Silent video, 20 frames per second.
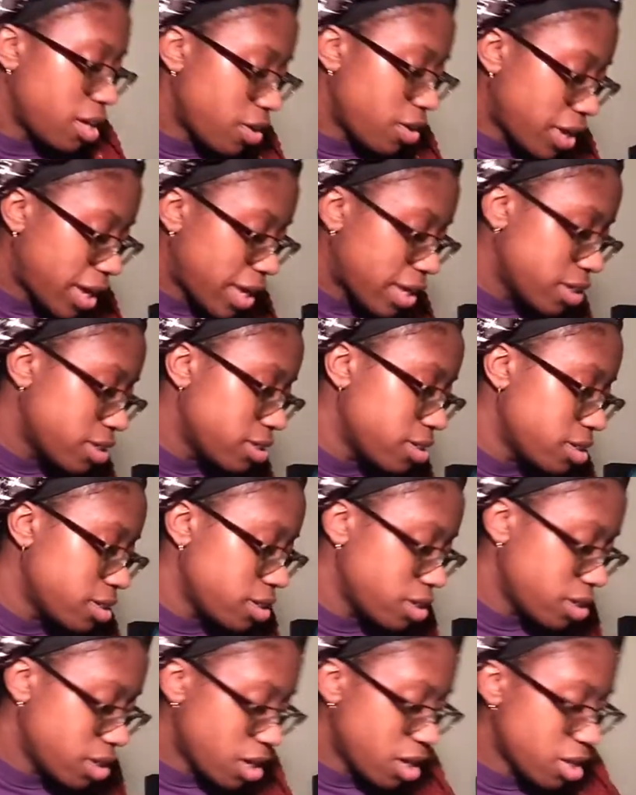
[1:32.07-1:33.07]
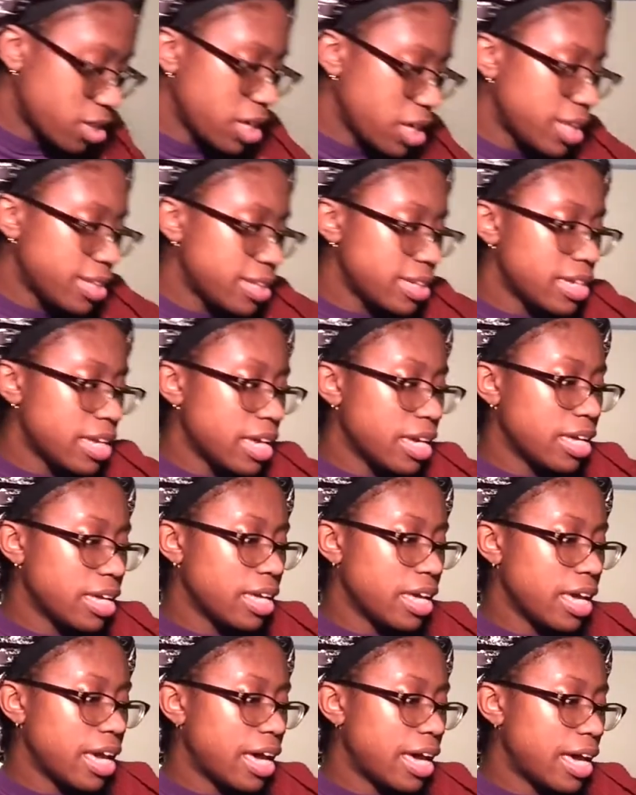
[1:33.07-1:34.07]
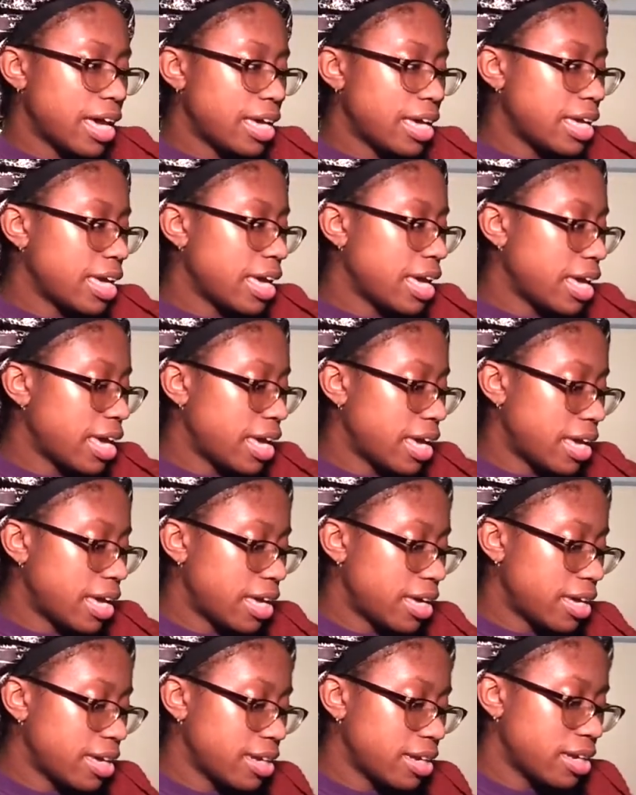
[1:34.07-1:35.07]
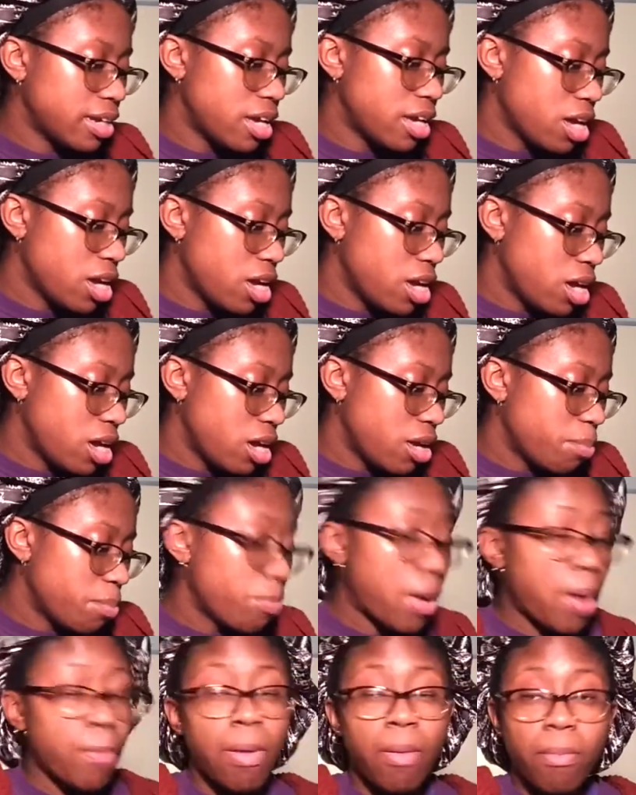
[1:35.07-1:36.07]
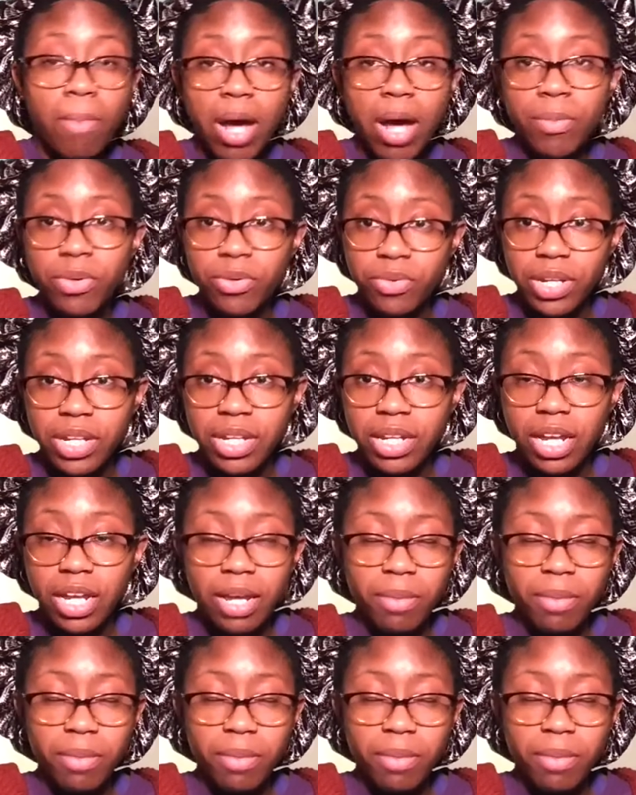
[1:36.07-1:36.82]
Okay. The other day I had bought my mom a ring.